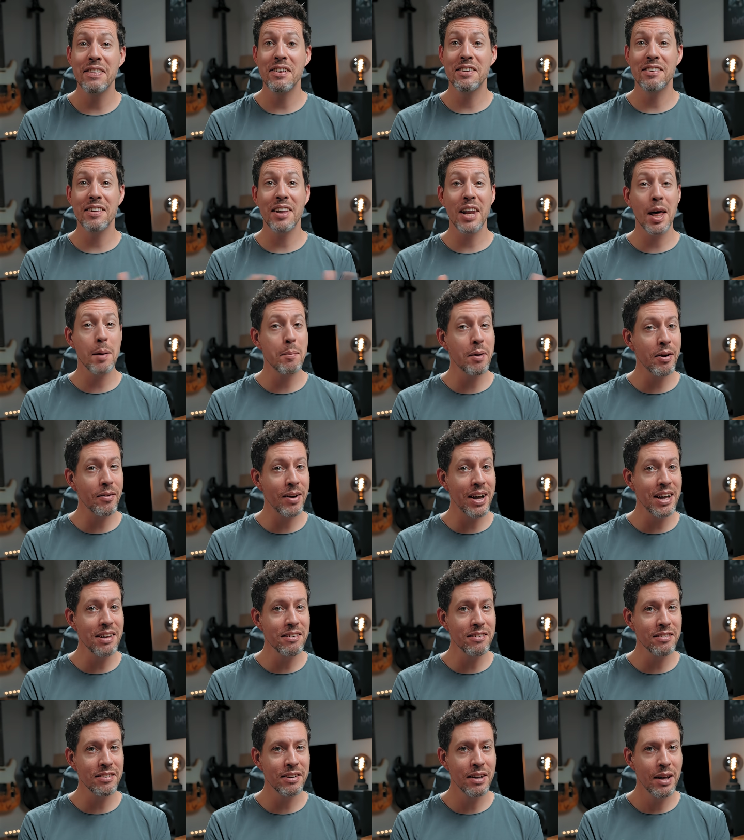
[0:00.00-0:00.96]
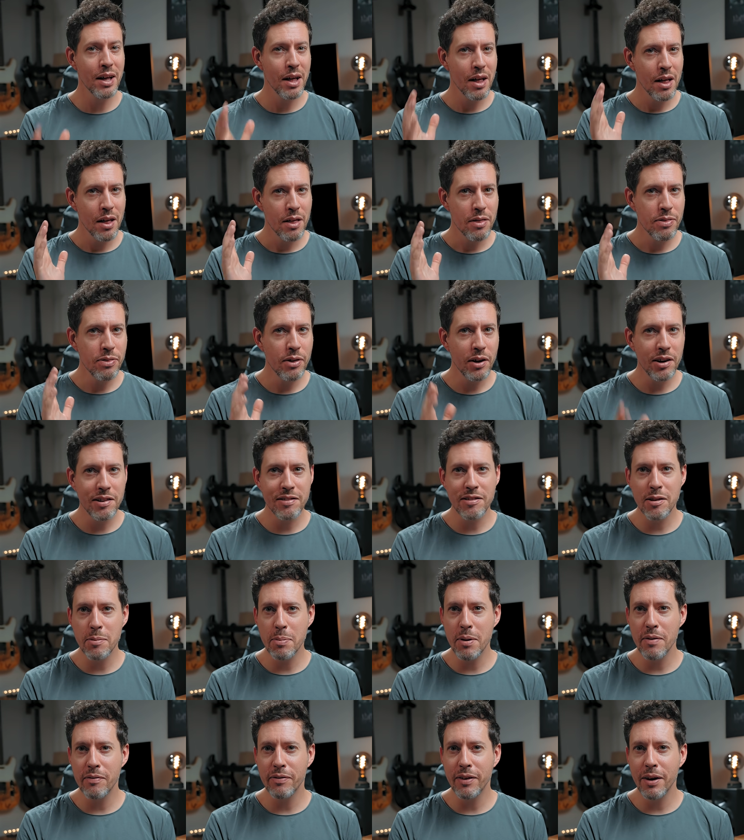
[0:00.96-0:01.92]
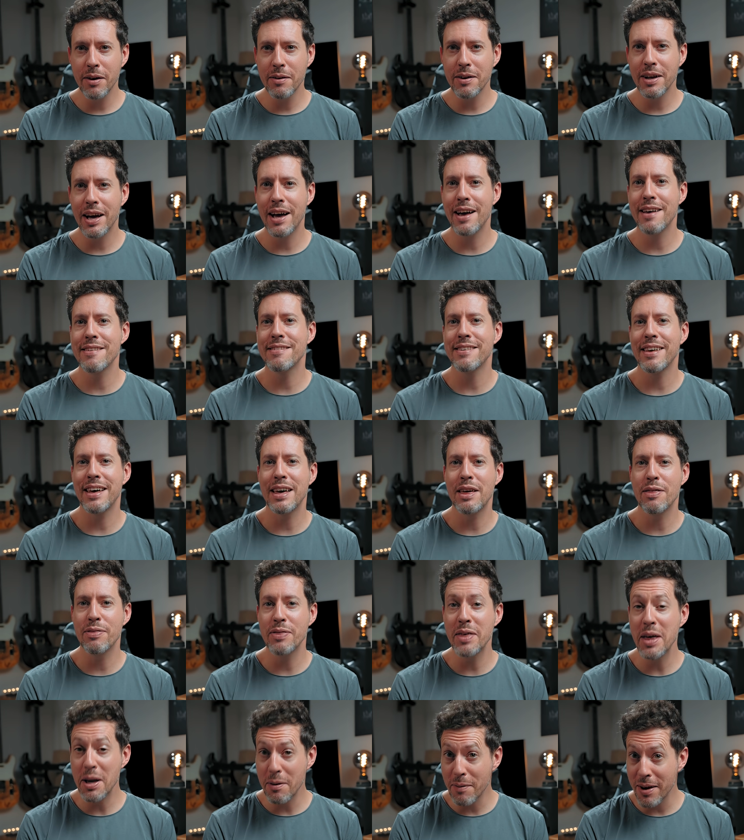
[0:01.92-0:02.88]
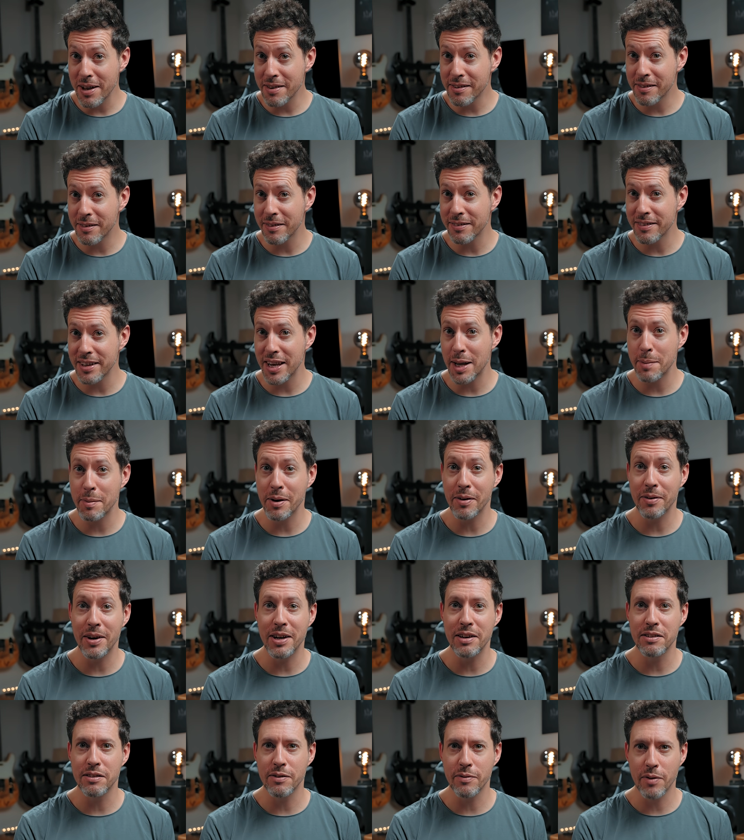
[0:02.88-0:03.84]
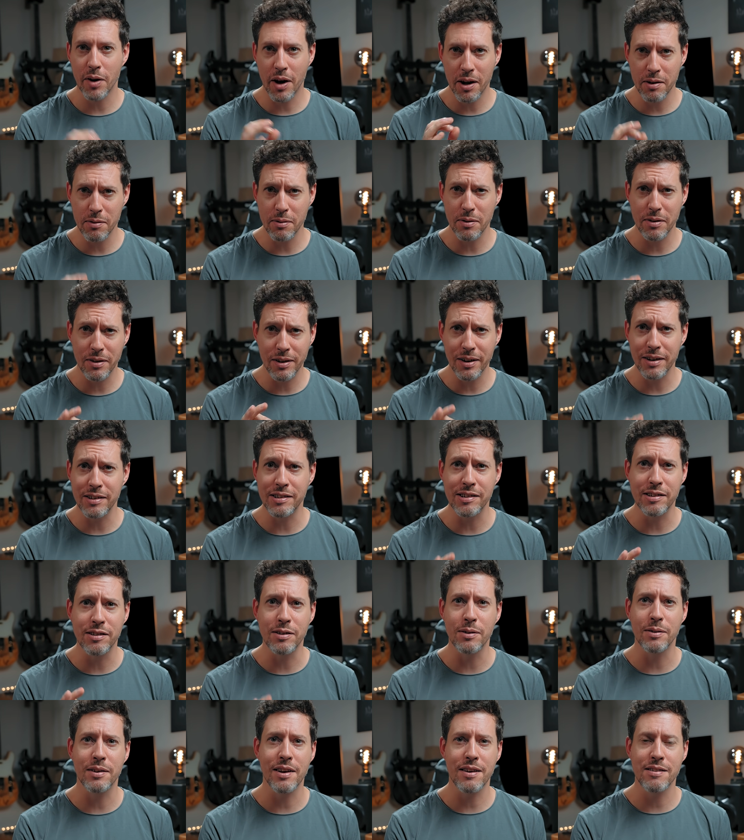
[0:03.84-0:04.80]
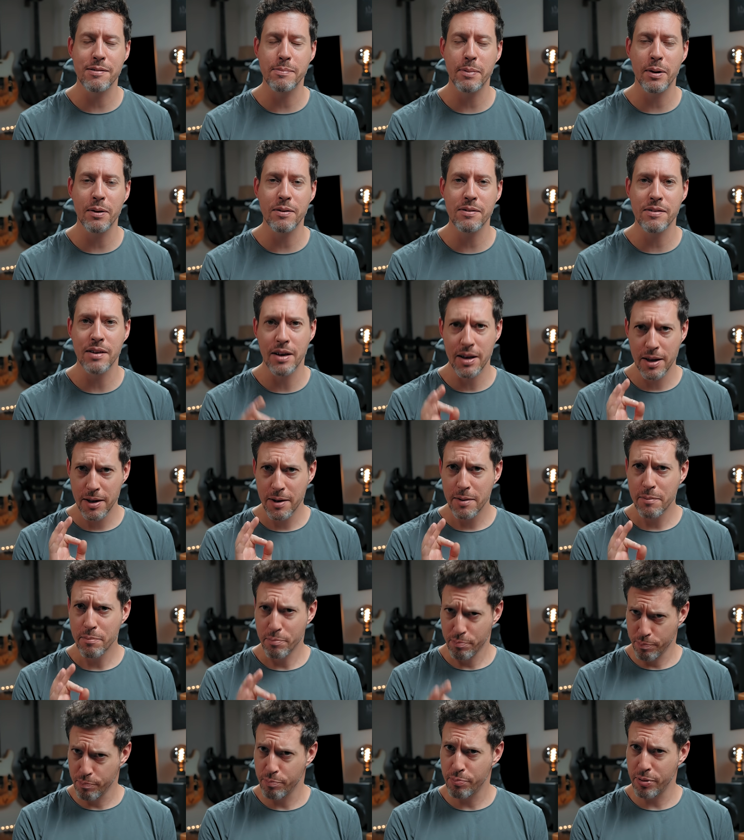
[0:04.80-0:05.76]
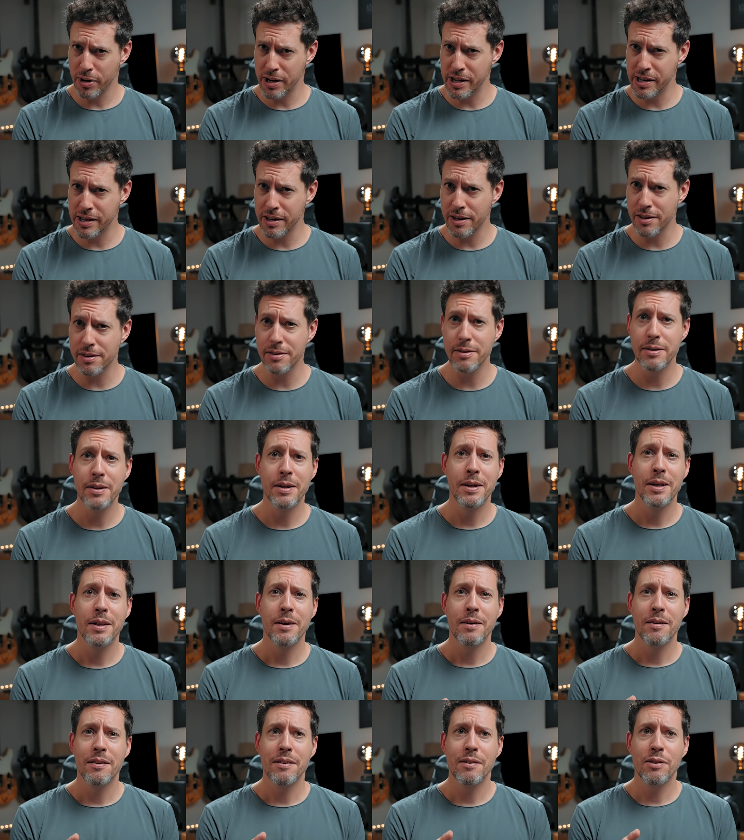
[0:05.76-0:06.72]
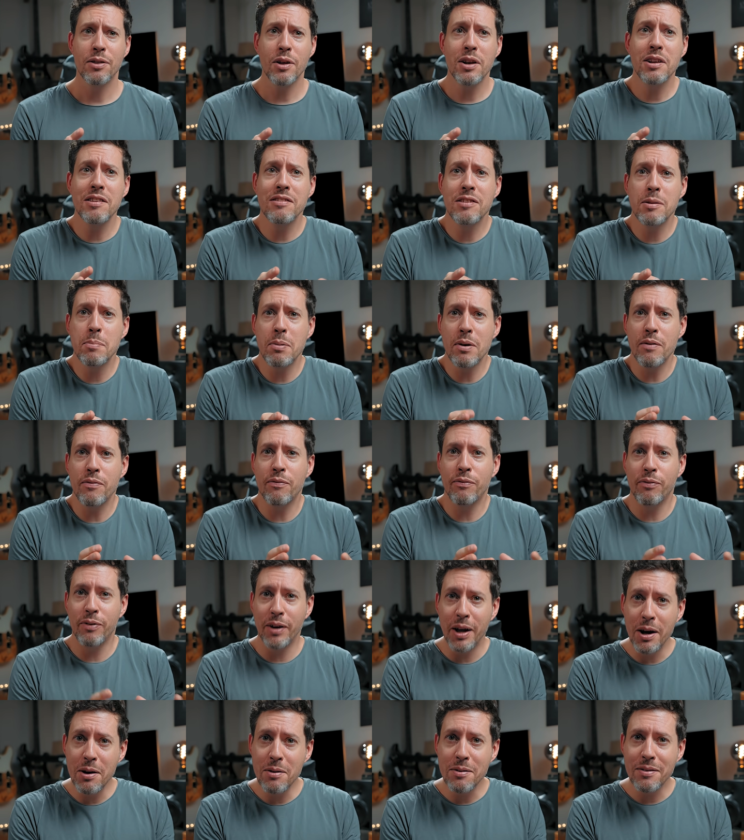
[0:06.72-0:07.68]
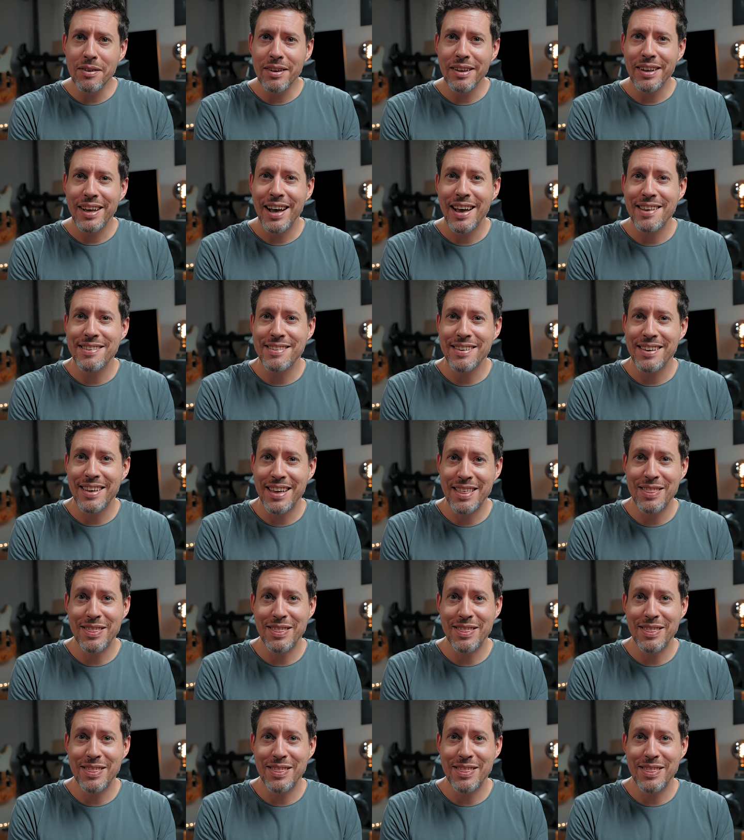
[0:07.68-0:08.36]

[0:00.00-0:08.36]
the dynamic range? 32-bit float has a theoretical dynamic range of 192 decibels, pretty good. 32-bit float has a